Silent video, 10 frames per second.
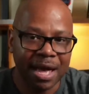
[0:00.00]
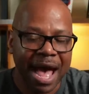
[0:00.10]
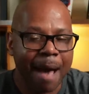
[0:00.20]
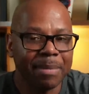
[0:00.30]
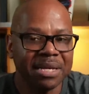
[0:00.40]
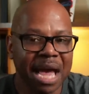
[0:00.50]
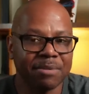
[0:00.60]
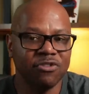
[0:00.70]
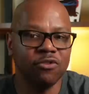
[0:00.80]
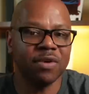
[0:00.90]
How many times
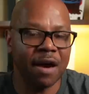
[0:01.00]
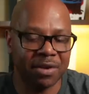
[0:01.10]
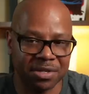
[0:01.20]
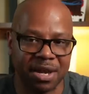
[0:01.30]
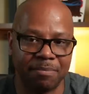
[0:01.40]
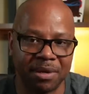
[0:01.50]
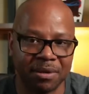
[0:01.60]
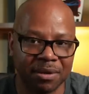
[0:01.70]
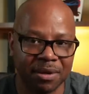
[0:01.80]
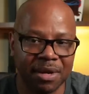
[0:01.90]
have you coveted something?
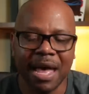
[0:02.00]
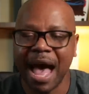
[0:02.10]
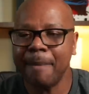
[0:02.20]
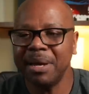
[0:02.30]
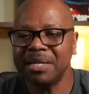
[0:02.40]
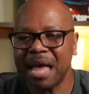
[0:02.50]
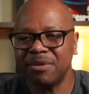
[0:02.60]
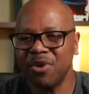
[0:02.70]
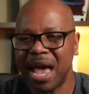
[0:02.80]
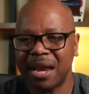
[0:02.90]
How many
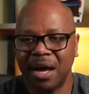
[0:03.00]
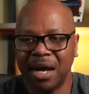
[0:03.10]
times you had